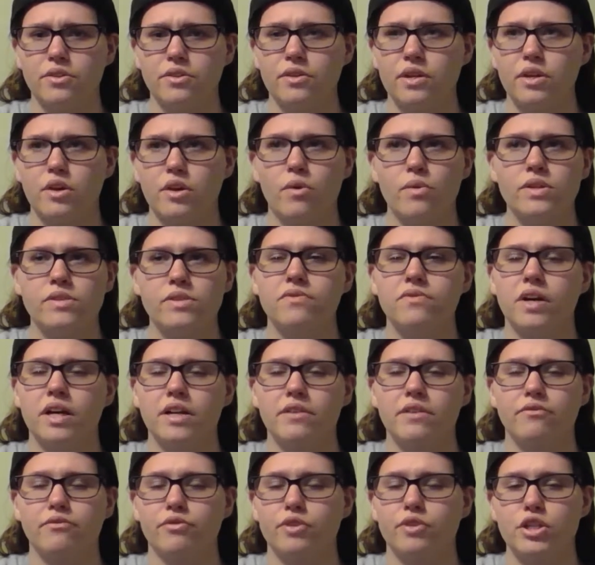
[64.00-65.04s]
You can always
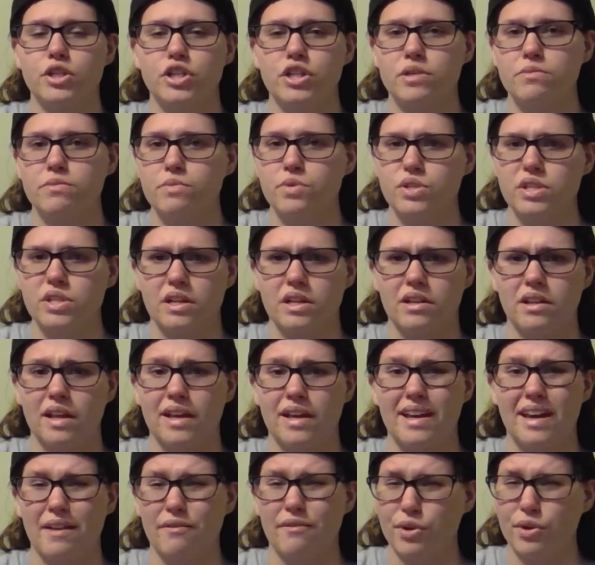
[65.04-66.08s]
find free sheet music
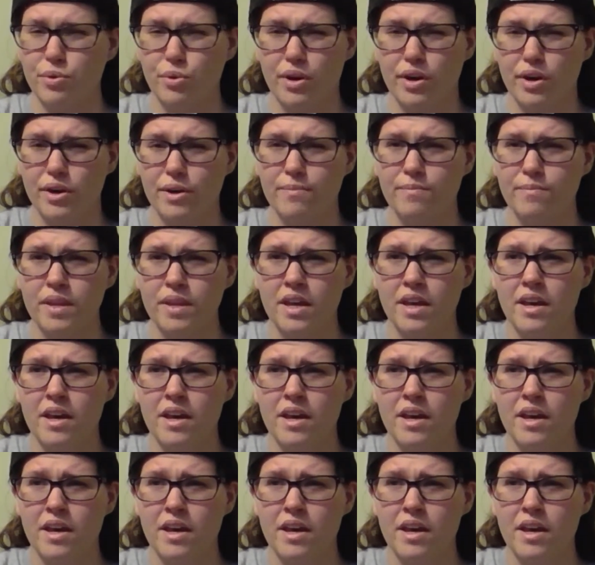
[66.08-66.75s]
like everywhere.